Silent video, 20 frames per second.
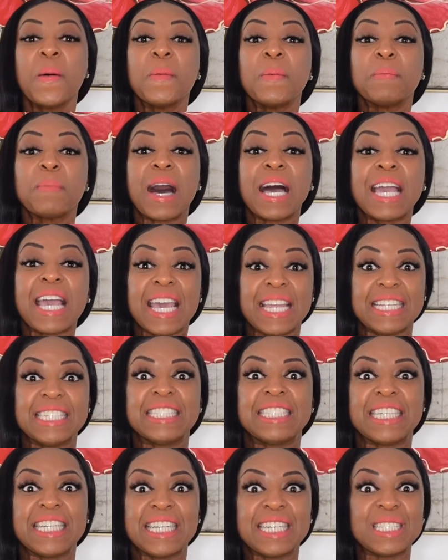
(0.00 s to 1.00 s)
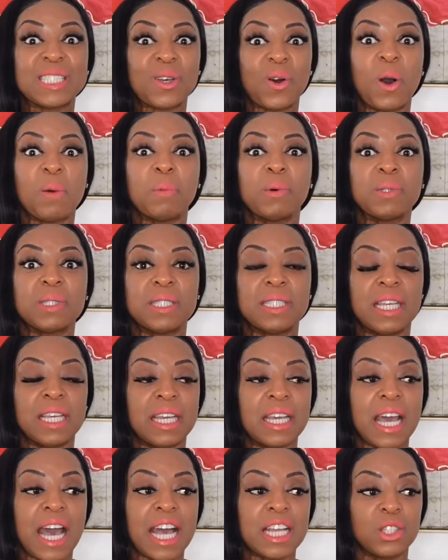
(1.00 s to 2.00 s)
My energy is almost
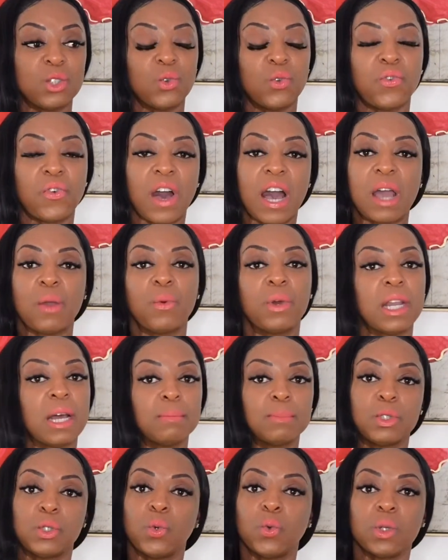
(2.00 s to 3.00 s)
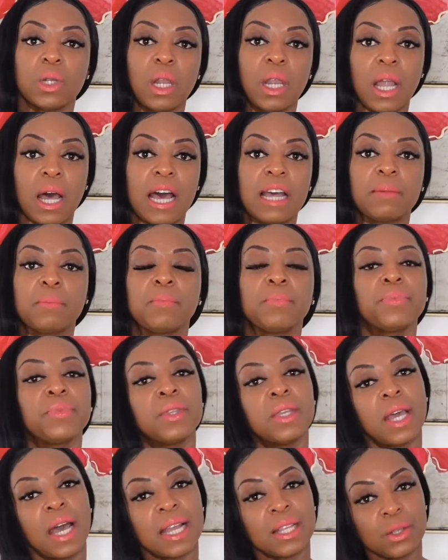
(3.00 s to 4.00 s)
there. I do find when I'm doing a lot,
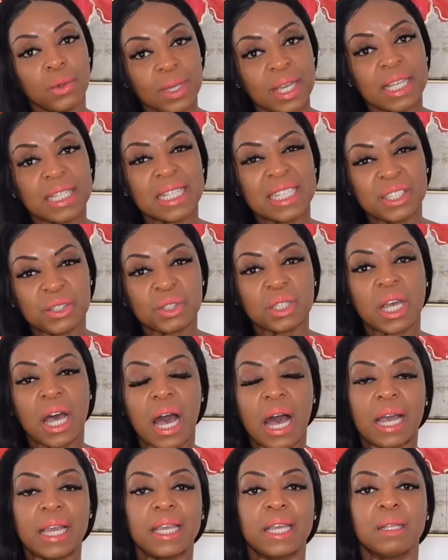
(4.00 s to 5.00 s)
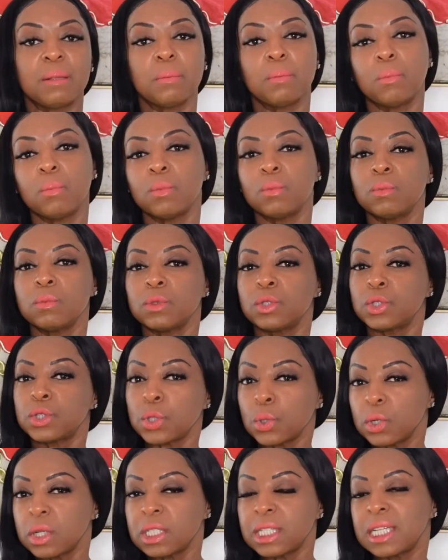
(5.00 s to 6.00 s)
I do get a little tired
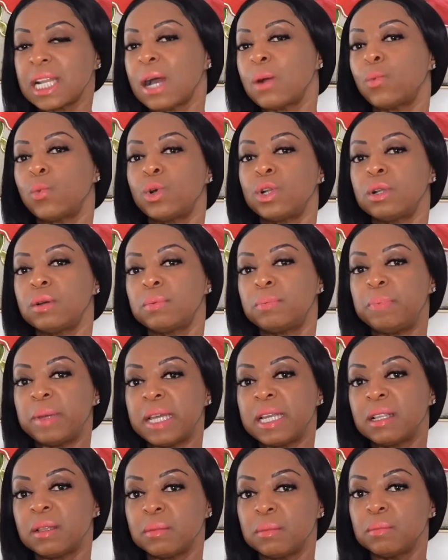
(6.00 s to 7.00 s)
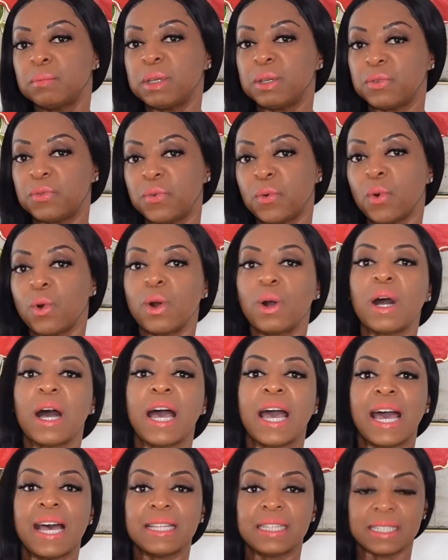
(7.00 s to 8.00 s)
sooner than I would have been before I
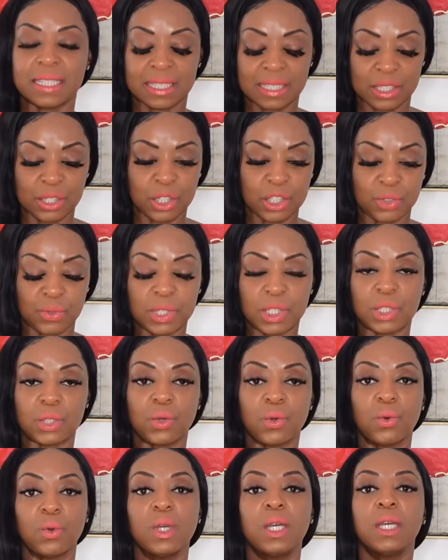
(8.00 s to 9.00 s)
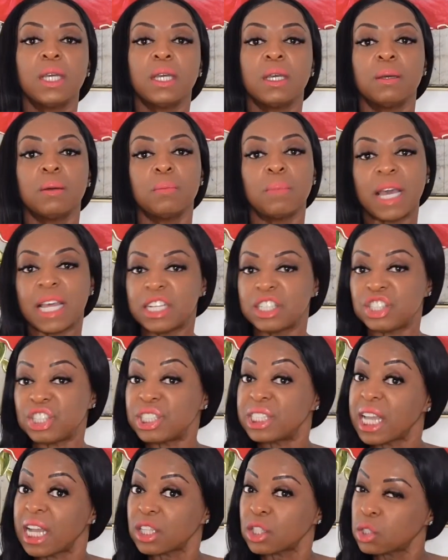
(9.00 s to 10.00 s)
had the surgery. So my energy
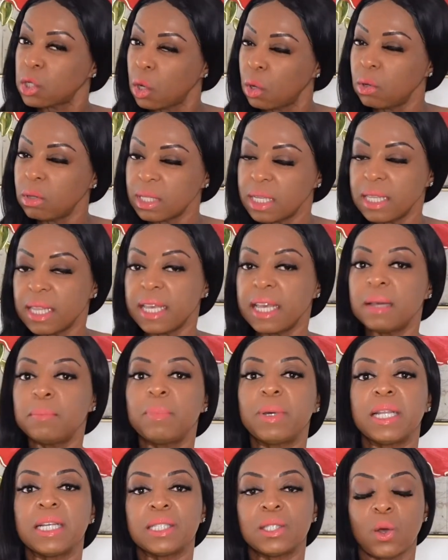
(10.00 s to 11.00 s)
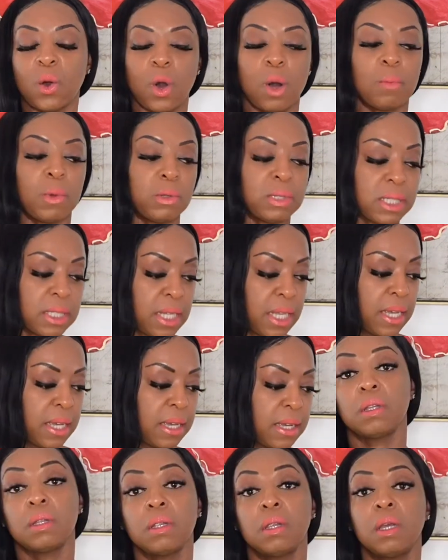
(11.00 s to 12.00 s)
is not totally there, but it's almost
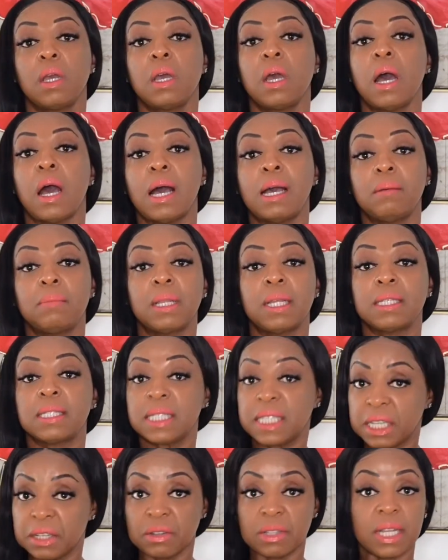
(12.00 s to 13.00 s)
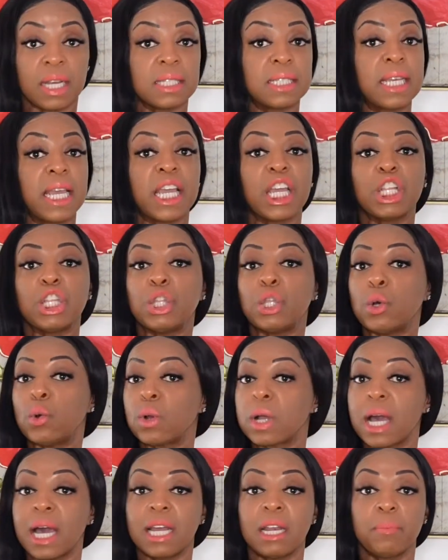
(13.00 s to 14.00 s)
there. I'm still not taking no
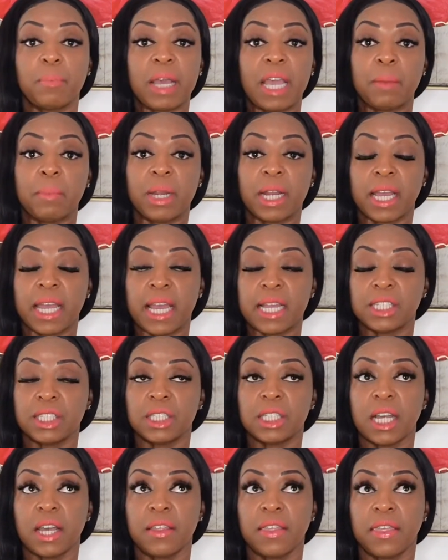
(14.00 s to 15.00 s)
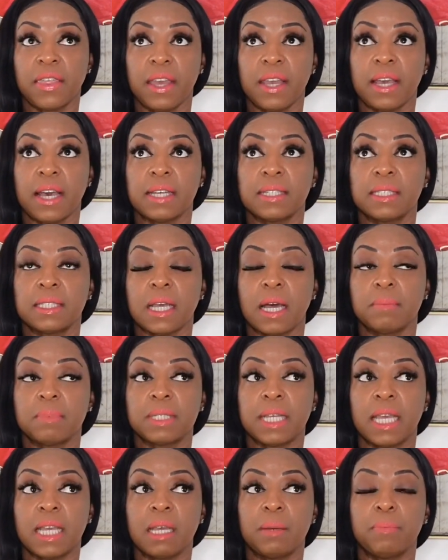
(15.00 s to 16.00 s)
kind of pain medication. I think I
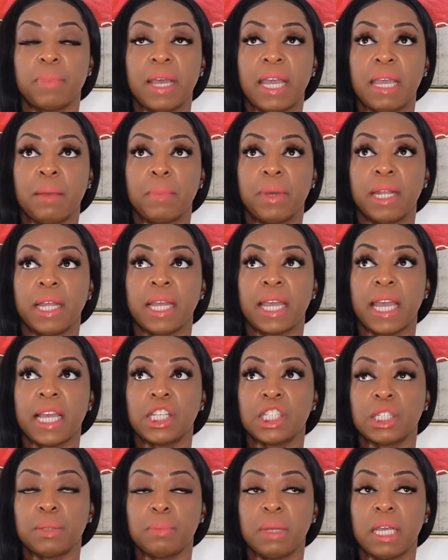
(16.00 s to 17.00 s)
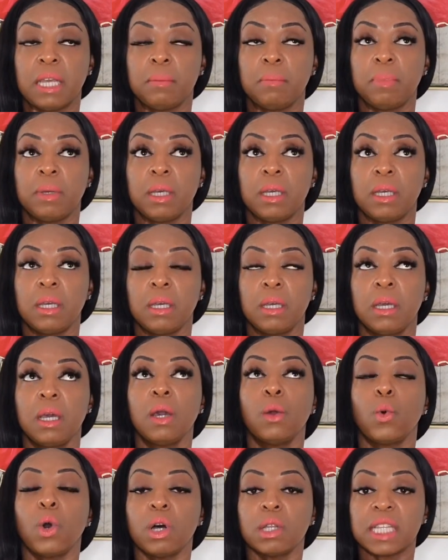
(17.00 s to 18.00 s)
stopped taking pain medication maybe.
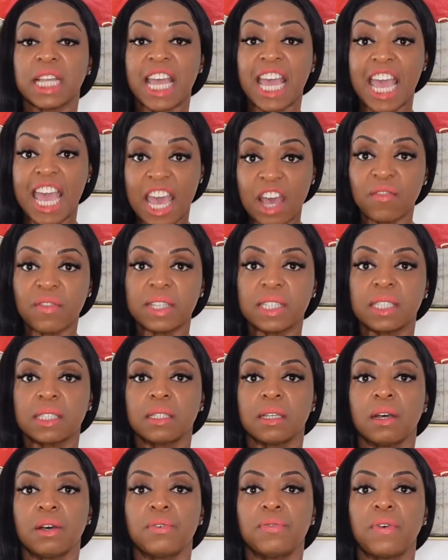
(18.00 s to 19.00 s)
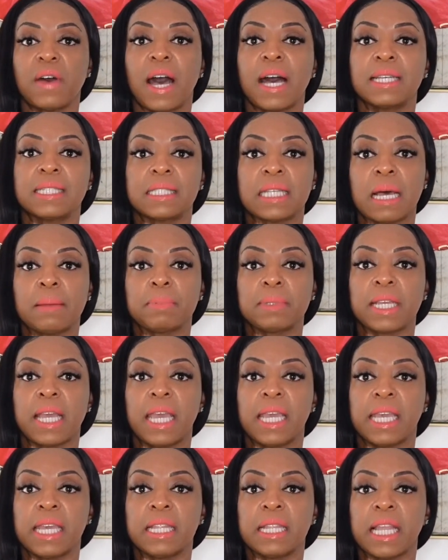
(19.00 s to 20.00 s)
Well, the heavy stuff I stopped
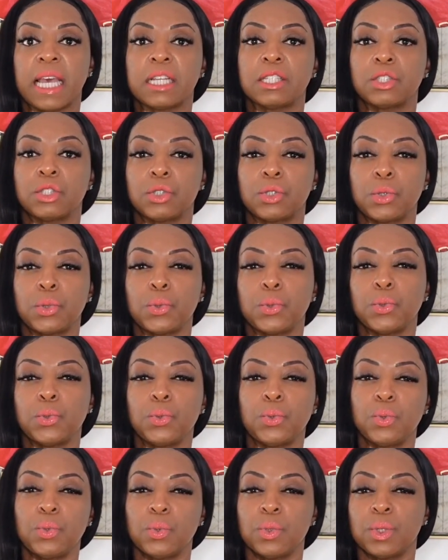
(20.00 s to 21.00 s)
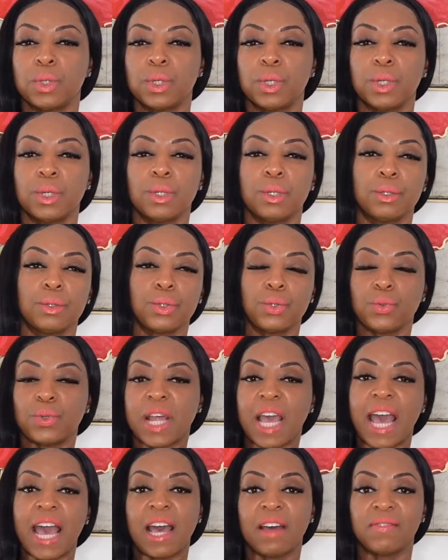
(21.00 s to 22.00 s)
taking like two and
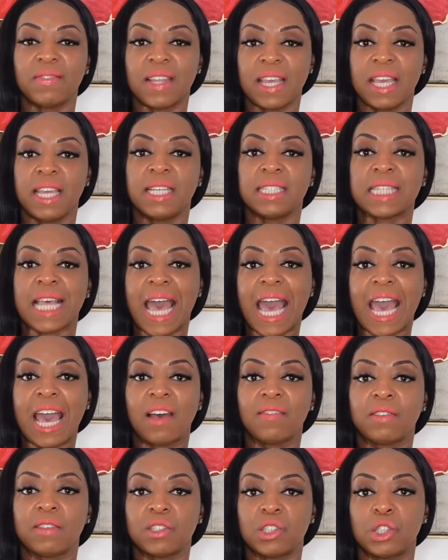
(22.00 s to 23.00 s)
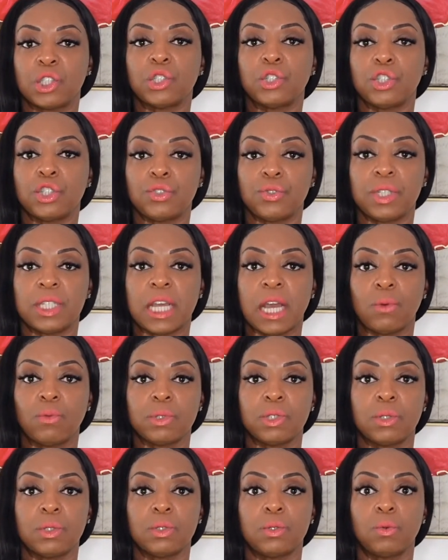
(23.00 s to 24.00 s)
a half days after surgery. That
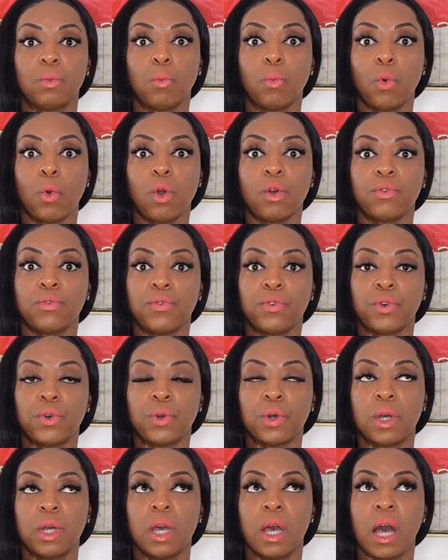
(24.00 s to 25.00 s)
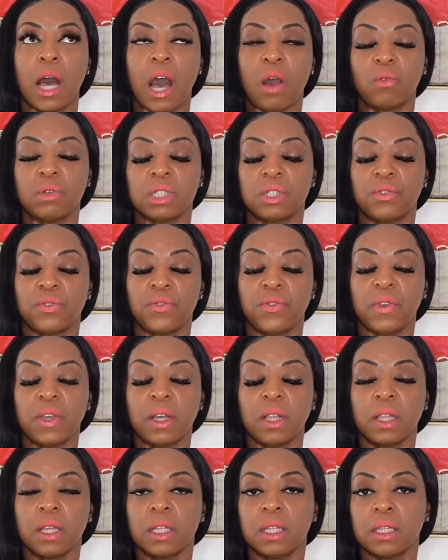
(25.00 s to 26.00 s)
was more for I was
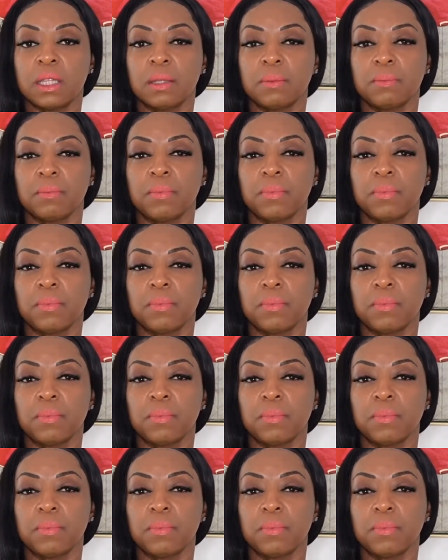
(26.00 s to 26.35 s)
feeling